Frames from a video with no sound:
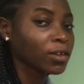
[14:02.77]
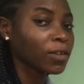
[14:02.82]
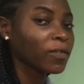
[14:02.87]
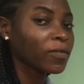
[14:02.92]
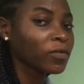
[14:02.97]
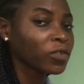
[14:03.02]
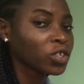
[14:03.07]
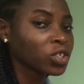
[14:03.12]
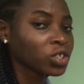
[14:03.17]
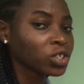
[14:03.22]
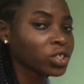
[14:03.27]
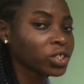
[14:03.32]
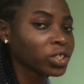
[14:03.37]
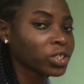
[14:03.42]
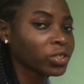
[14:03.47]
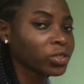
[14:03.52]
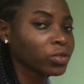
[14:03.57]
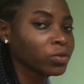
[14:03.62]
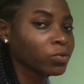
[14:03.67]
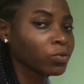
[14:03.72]
of
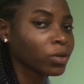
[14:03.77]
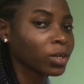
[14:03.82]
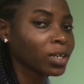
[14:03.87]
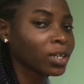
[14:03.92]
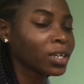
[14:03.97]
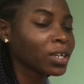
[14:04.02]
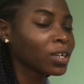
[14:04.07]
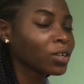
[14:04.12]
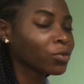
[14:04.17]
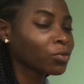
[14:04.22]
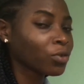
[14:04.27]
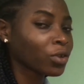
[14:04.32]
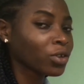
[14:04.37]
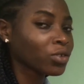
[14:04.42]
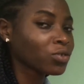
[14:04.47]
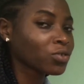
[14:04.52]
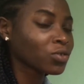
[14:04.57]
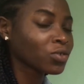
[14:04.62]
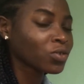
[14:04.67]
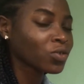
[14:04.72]
fishes you are
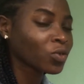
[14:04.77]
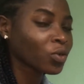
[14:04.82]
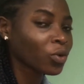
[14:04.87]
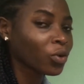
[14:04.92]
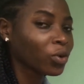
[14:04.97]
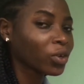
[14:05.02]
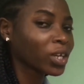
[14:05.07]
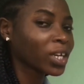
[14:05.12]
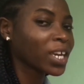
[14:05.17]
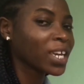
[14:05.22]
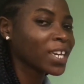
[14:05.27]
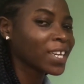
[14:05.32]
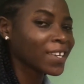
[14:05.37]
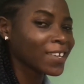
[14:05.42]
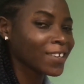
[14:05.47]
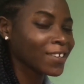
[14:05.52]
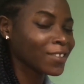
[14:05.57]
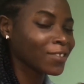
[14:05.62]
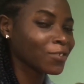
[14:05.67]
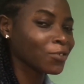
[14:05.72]
going to stock
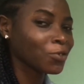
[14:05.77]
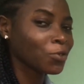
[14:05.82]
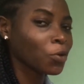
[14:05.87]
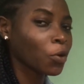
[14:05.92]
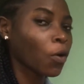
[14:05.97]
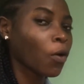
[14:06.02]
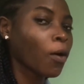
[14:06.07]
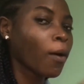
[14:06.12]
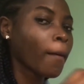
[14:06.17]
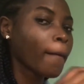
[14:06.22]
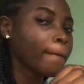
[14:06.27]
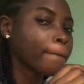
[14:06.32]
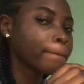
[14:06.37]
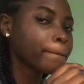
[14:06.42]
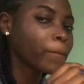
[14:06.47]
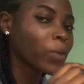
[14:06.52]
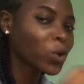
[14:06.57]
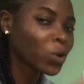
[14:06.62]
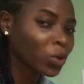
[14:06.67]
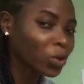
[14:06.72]
in your
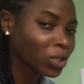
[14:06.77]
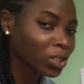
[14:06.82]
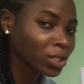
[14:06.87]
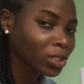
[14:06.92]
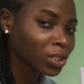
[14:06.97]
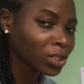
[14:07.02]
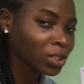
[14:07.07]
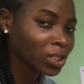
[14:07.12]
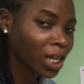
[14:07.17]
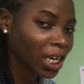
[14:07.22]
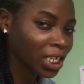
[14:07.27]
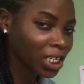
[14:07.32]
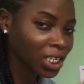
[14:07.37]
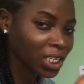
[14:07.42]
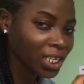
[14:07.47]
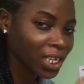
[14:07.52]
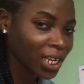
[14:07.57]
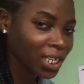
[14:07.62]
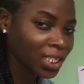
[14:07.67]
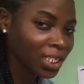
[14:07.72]
pond. Are
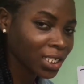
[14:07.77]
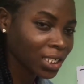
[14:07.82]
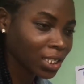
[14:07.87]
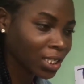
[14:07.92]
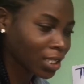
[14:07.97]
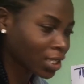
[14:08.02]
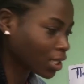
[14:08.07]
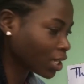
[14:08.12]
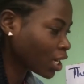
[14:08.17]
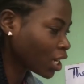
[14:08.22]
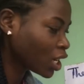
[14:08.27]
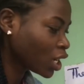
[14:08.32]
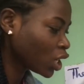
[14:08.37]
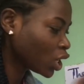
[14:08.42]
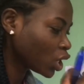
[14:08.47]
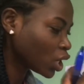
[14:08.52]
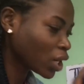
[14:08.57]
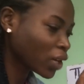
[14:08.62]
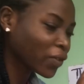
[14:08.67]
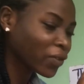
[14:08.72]
you getting it?
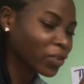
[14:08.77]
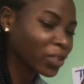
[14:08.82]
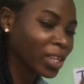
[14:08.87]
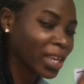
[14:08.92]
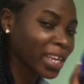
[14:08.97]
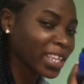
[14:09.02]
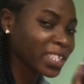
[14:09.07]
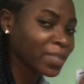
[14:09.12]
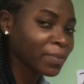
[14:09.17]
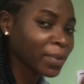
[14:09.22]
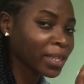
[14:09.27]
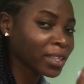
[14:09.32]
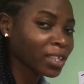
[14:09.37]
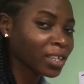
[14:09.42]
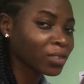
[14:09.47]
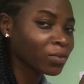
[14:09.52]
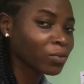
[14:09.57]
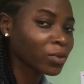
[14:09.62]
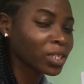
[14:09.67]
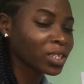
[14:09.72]
If the
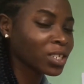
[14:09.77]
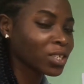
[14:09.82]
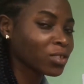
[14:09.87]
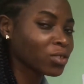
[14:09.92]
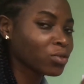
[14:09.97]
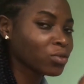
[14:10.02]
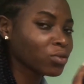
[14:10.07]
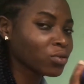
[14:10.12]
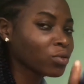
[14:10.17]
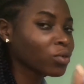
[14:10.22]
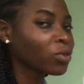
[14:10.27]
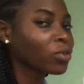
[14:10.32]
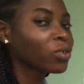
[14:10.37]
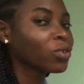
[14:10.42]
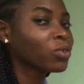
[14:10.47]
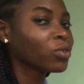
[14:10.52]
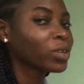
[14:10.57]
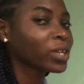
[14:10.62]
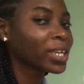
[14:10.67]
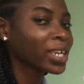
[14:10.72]
expected weight is 2
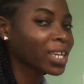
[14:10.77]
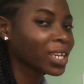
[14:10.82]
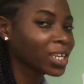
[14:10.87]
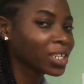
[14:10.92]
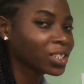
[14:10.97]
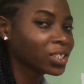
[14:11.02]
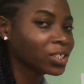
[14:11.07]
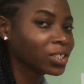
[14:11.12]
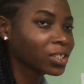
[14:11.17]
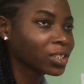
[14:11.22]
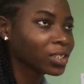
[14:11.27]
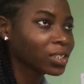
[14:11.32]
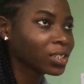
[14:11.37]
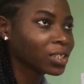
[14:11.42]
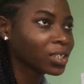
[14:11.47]
kg,